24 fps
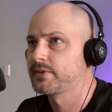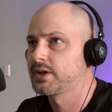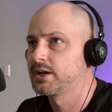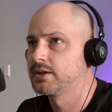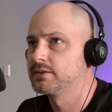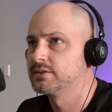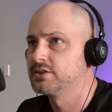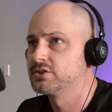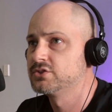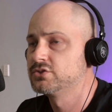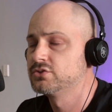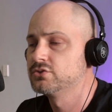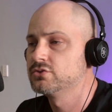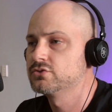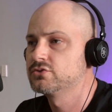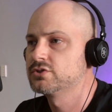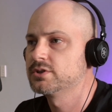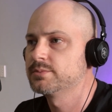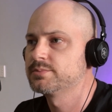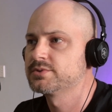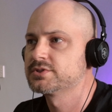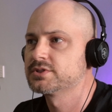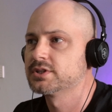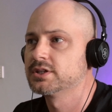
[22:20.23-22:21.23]
And the two
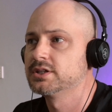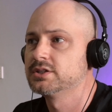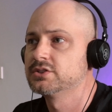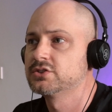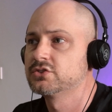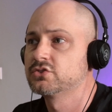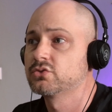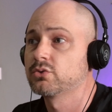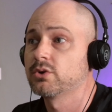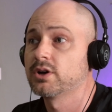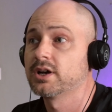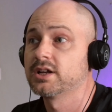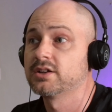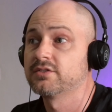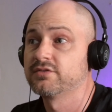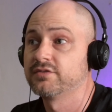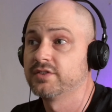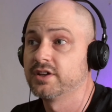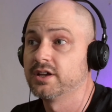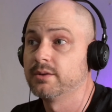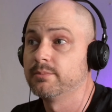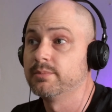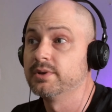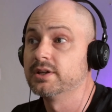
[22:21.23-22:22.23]
trips intertwine a
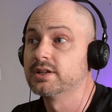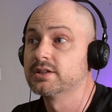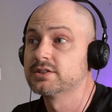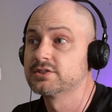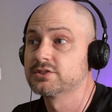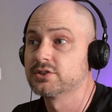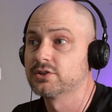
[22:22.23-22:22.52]
fair bit.